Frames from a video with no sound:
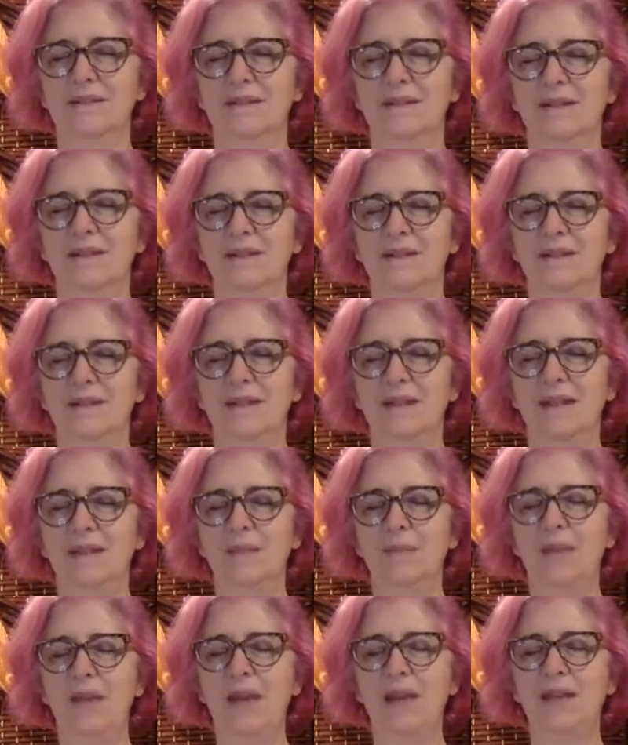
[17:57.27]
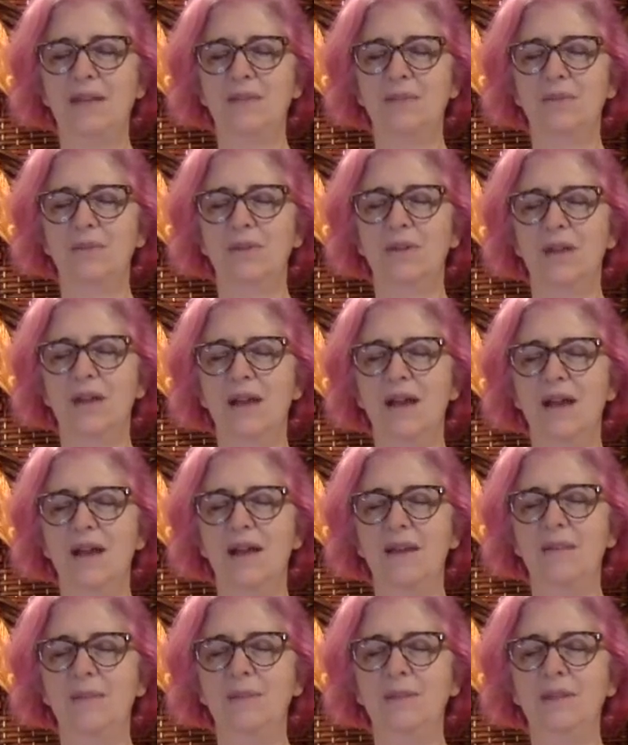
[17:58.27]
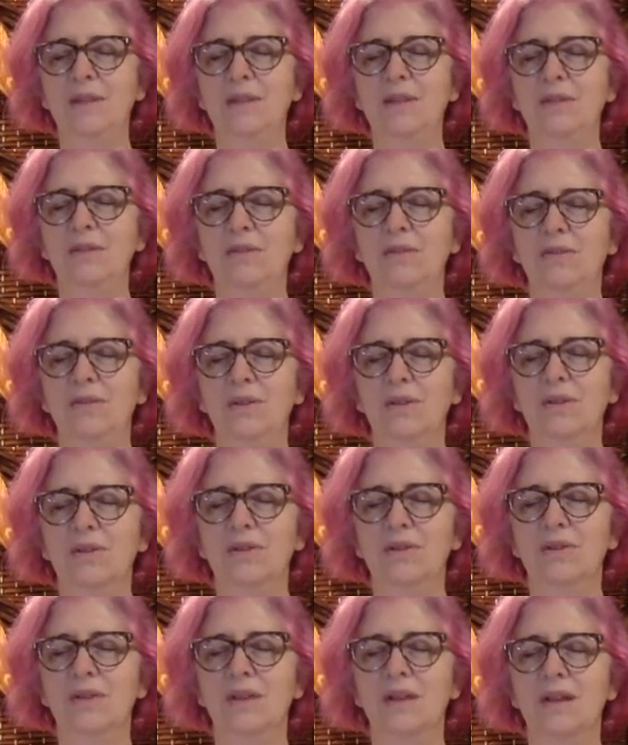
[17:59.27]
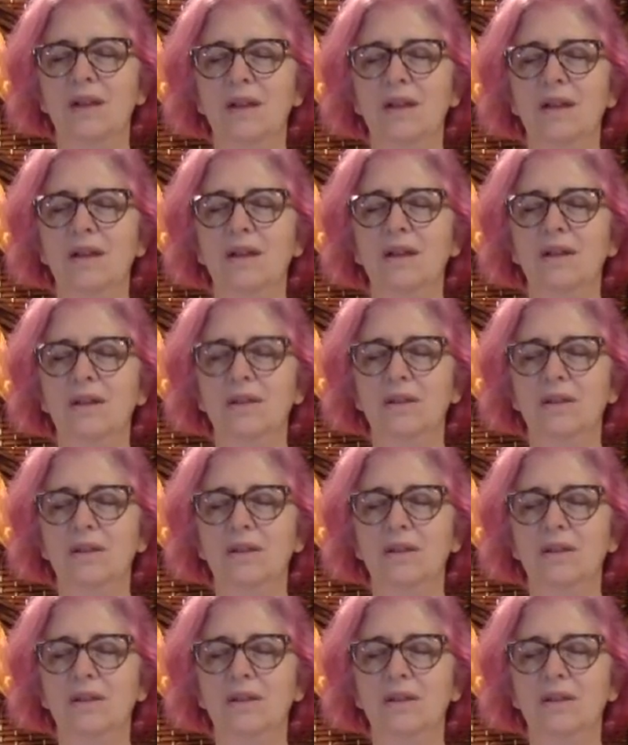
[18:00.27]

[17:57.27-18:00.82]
Say the password, I am in the universe. The